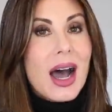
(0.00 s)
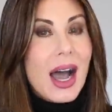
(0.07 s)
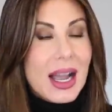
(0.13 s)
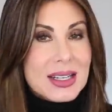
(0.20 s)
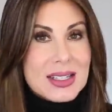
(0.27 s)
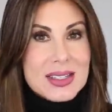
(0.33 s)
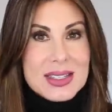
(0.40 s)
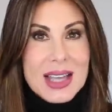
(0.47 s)

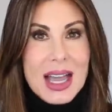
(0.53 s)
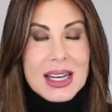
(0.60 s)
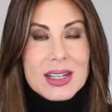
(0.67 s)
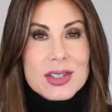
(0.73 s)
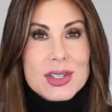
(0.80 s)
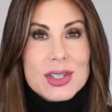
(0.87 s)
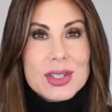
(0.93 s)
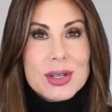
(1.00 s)
I
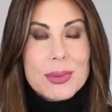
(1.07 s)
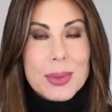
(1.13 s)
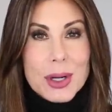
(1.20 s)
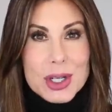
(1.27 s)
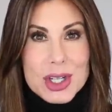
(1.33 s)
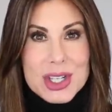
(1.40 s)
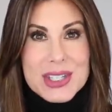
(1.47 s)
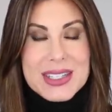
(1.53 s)
decided to
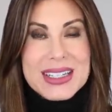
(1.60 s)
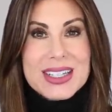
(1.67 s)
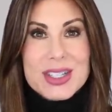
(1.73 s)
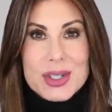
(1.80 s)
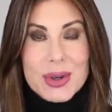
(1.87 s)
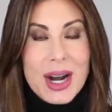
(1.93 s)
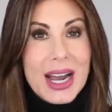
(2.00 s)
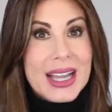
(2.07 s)
purchase it and
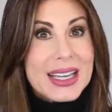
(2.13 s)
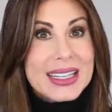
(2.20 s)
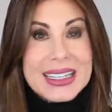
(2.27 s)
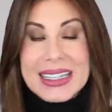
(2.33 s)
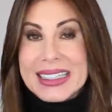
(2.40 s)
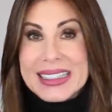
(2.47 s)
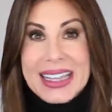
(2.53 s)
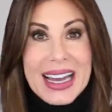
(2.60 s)
try it,
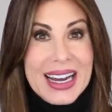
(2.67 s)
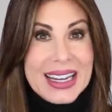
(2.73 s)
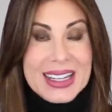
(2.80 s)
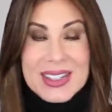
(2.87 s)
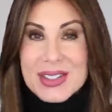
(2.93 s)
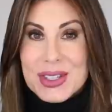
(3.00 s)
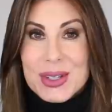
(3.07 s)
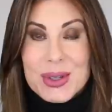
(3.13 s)
and yeah,
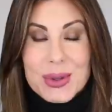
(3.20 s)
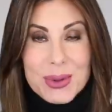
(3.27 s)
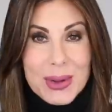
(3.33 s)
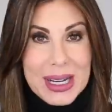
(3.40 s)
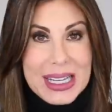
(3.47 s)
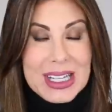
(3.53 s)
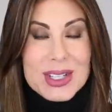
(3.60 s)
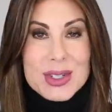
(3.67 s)
it's a
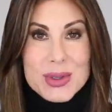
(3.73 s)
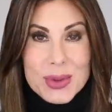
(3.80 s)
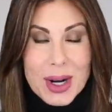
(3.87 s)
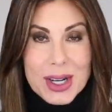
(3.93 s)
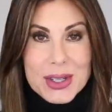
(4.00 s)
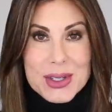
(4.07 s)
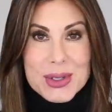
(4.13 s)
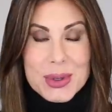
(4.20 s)
great
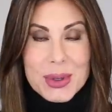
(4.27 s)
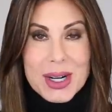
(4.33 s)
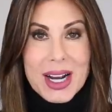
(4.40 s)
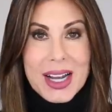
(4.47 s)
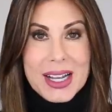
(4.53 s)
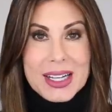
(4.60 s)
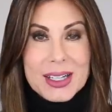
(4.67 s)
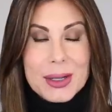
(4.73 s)
drugstore
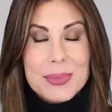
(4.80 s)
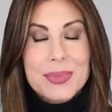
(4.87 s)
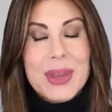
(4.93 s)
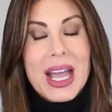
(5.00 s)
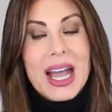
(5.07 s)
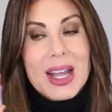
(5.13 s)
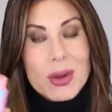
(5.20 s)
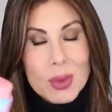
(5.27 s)
item.
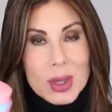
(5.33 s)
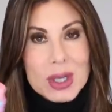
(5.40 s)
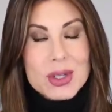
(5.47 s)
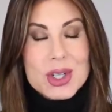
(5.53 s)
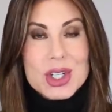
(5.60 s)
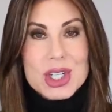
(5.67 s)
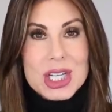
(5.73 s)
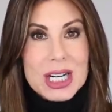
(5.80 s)
I will
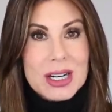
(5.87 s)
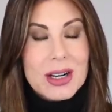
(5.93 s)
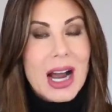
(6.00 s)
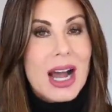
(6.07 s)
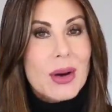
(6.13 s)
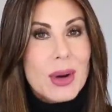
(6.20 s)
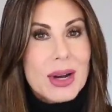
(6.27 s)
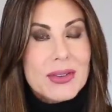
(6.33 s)
share,
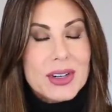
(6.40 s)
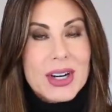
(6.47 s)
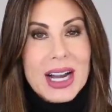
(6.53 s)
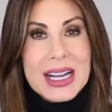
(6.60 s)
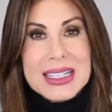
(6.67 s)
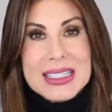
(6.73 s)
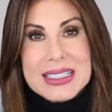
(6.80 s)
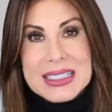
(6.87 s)
however,
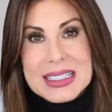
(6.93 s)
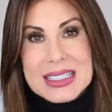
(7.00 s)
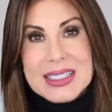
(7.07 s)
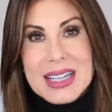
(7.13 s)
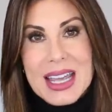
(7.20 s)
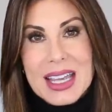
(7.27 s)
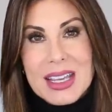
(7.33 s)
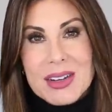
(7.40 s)
I did
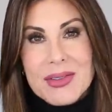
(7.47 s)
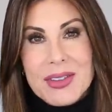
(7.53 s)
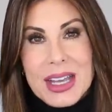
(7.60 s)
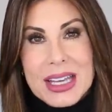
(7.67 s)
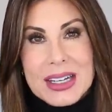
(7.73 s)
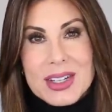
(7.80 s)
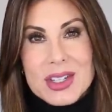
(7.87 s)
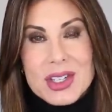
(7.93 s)
take
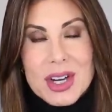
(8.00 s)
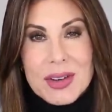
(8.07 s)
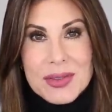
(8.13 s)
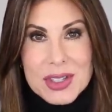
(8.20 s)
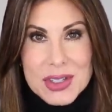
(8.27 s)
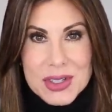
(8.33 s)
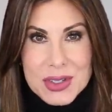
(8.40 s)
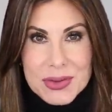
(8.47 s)
advantage of
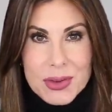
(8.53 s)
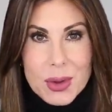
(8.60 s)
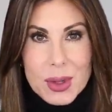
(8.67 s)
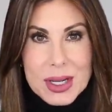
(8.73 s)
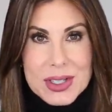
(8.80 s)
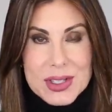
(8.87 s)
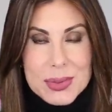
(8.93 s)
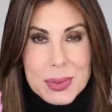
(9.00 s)
the
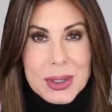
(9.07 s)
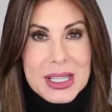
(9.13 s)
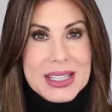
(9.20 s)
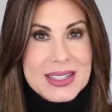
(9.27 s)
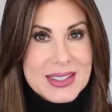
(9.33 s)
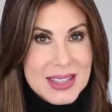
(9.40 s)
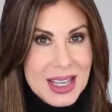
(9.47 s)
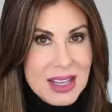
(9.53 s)
Sephora Spring
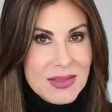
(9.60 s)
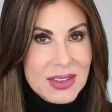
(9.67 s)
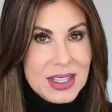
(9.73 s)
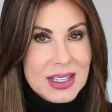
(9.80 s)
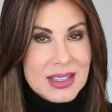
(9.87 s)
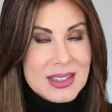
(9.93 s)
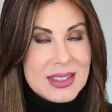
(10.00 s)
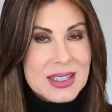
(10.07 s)

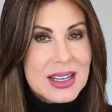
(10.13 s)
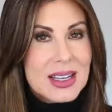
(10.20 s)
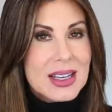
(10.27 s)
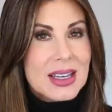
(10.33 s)
Savings